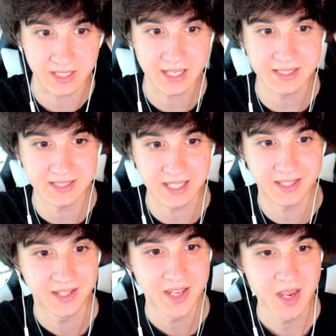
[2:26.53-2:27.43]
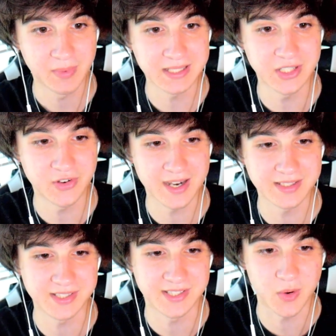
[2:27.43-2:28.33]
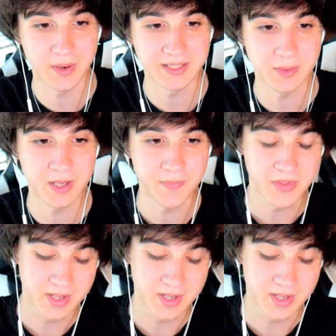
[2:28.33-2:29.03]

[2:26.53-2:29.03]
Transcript: It's insane. Praising creators is so weird to me.